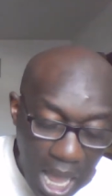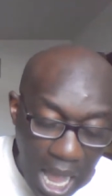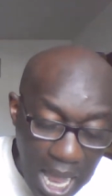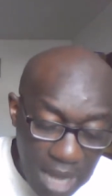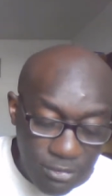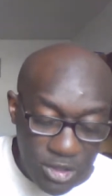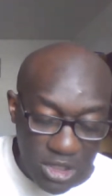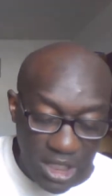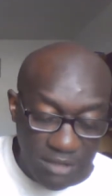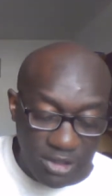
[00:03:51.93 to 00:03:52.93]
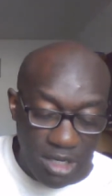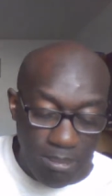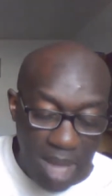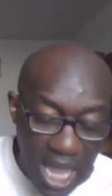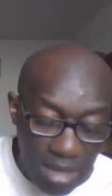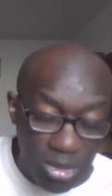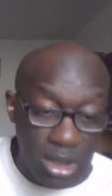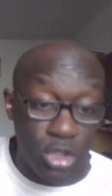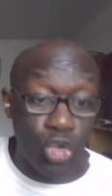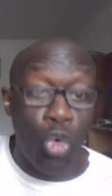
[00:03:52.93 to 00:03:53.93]
I have received
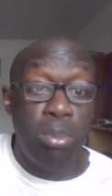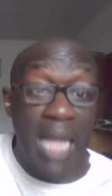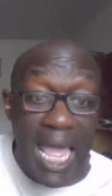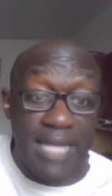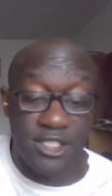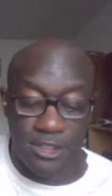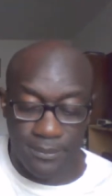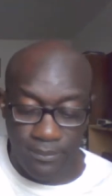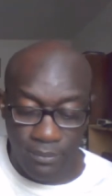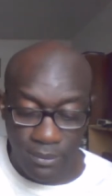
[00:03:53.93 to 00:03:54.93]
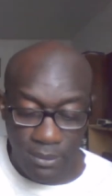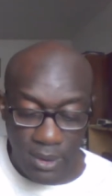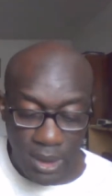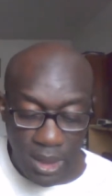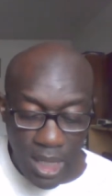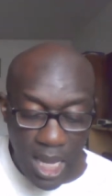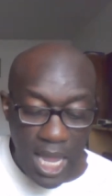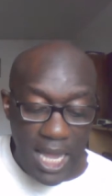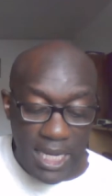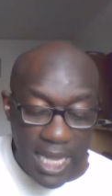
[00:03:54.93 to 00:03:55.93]
commandment to bless.
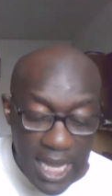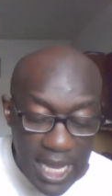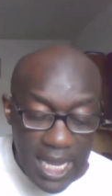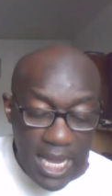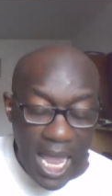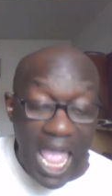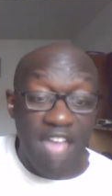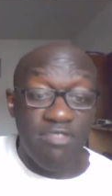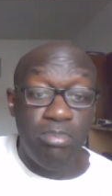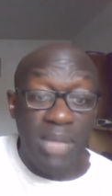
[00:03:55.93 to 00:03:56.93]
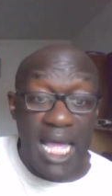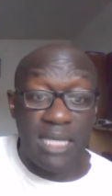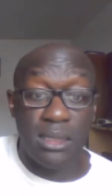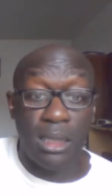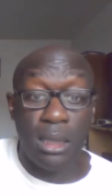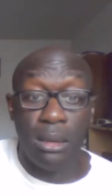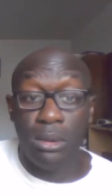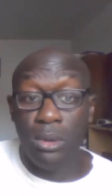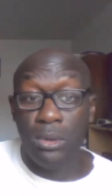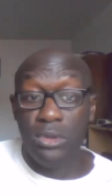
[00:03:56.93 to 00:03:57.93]
And he hath blessed. And
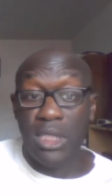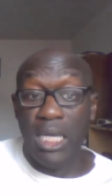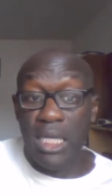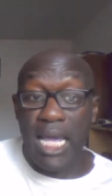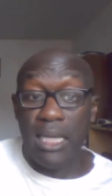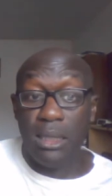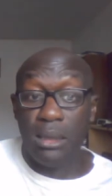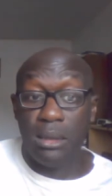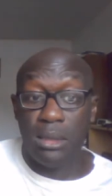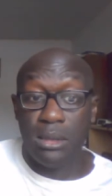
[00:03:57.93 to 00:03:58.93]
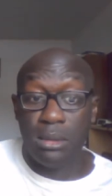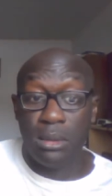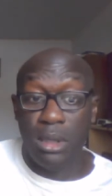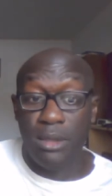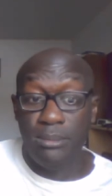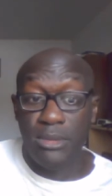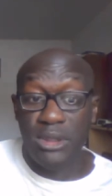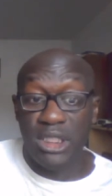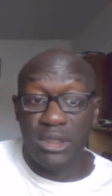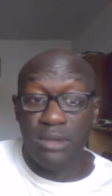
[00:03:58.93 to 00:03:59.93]
who's the he that this um,
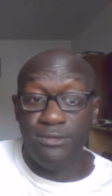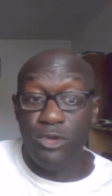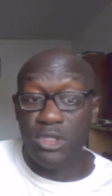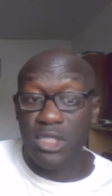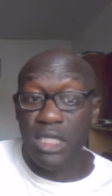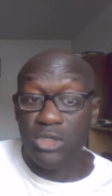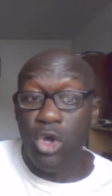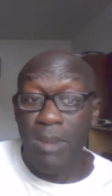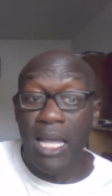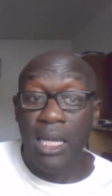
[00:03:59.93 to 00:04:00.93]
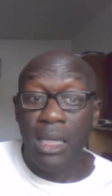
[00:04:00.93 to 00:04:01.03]
magician fortune teller talking about?